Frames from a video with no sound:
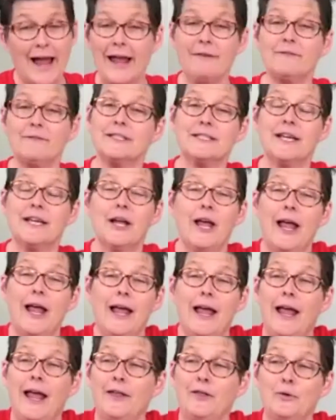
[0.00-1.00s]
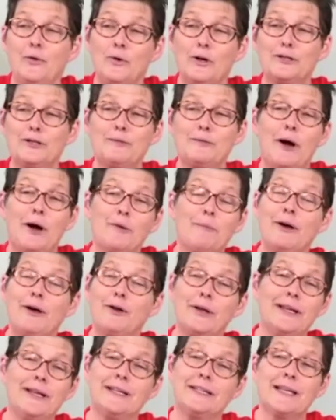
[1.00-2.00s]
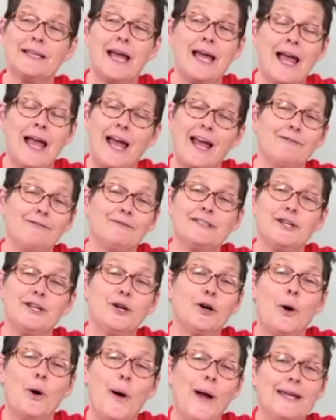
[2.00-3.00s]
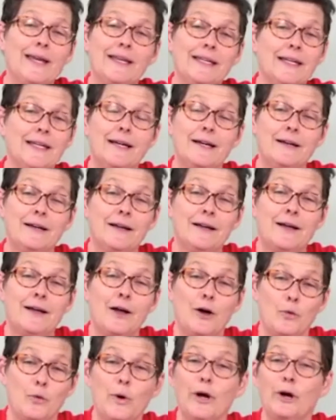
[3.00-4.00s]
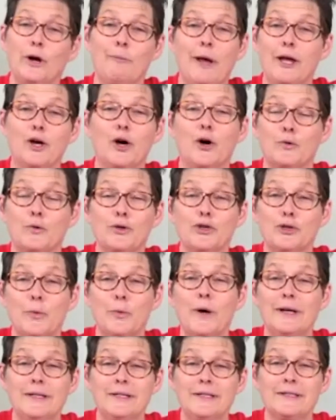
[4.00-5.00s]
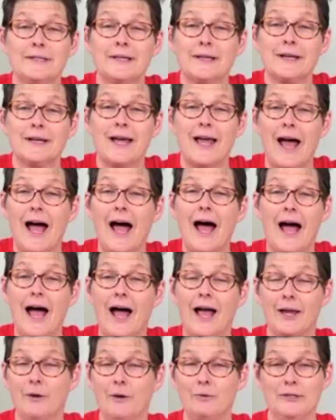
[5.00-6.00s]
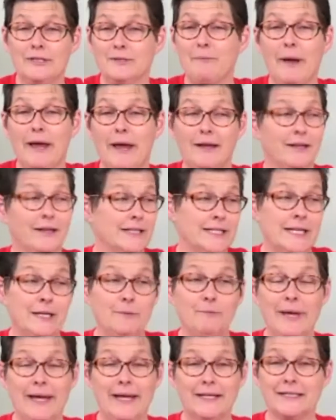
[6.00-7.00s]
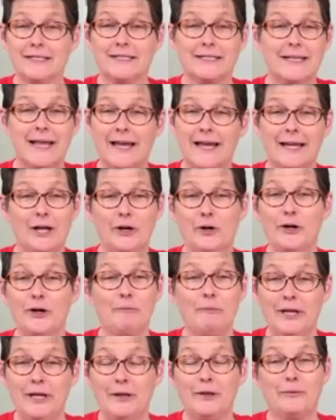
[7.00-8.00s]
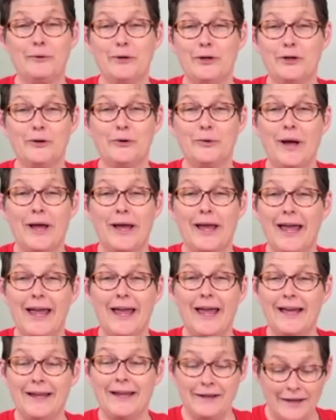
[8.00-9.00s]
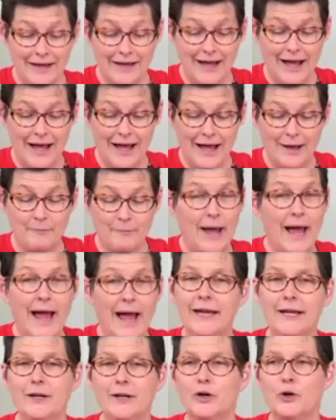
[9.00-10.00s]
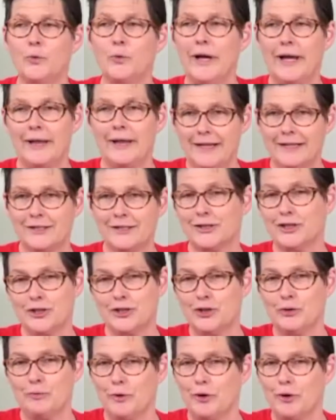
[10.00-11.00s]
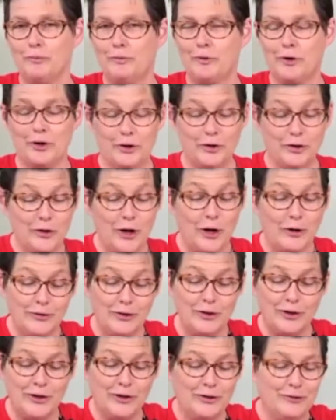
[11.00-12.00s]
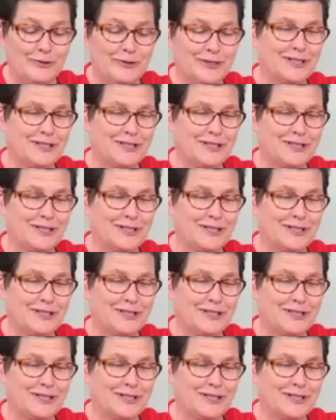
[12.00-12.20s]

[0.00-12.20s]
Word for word: I was, and the worst part about it is I have zero idea where my coach was. It was my teammates that carried me through, and um, I didn't quit. That's the super duper good no news.